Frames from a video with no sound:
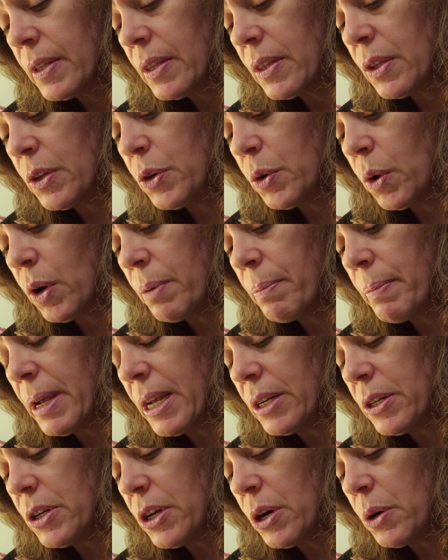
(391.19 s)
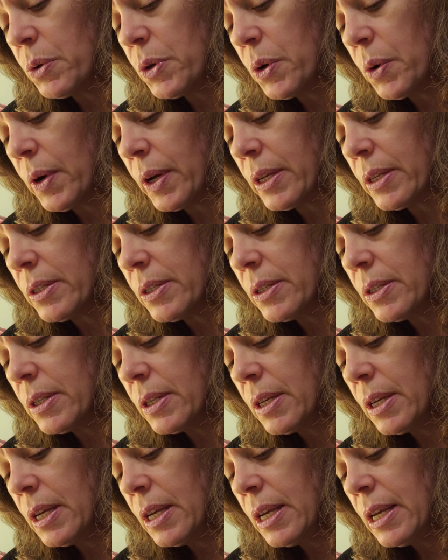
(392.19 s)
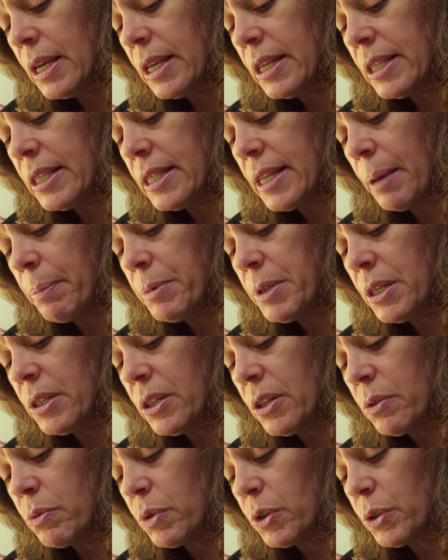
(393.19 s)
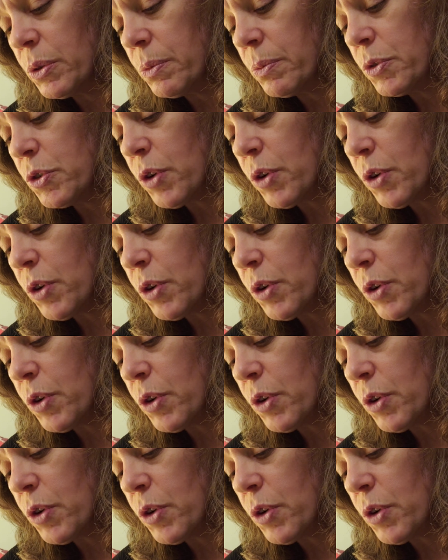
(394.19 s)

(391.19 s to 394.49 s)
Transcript: The door made no noise. He stepped into the room,